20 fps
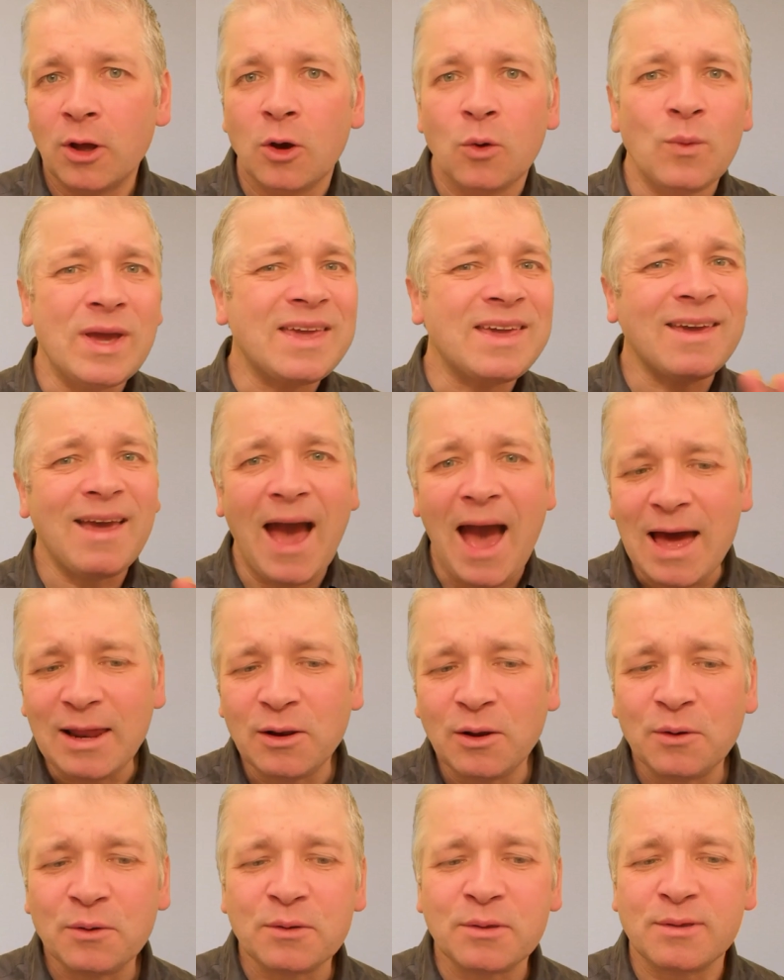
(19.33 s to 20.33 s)
We
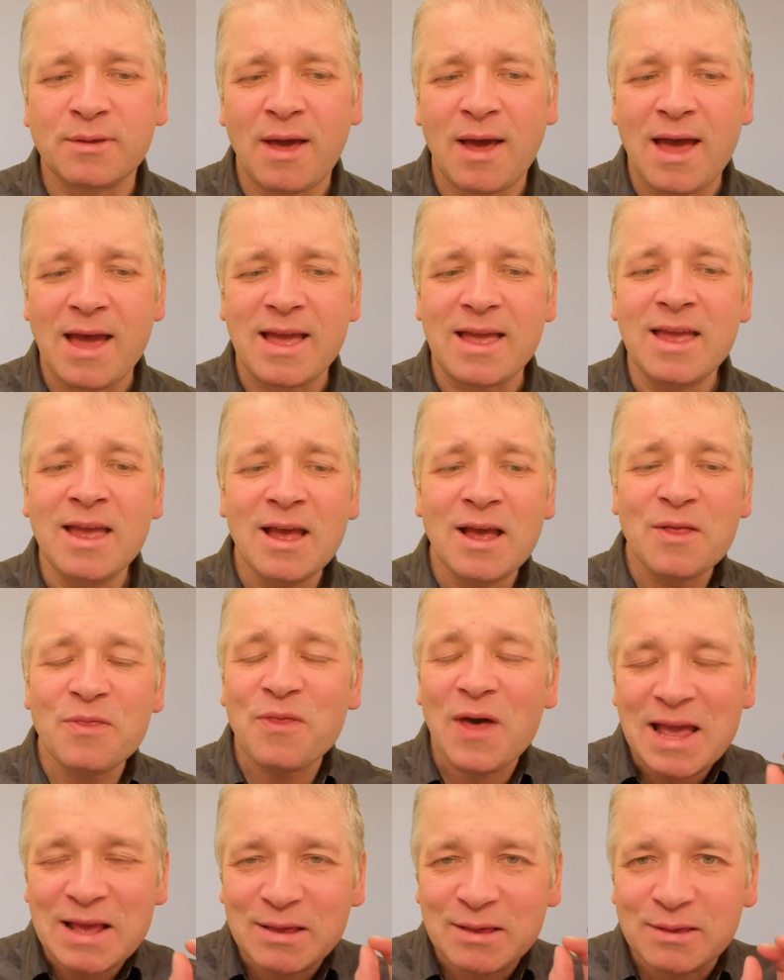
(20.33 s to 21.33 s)
cannot say
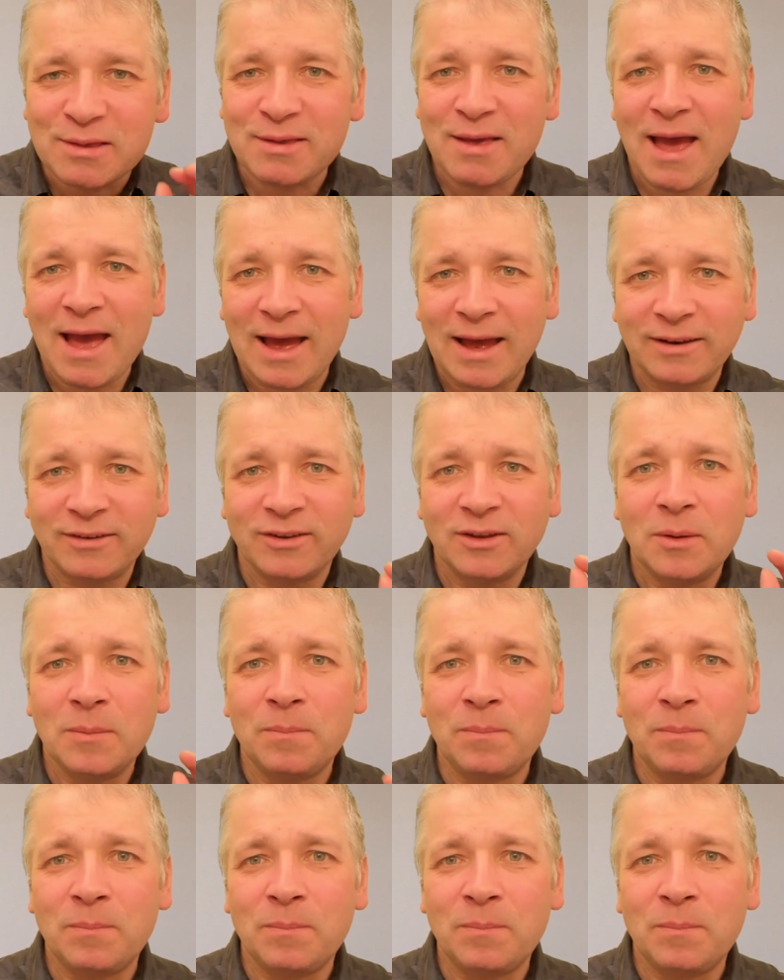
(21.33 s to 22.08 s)
they said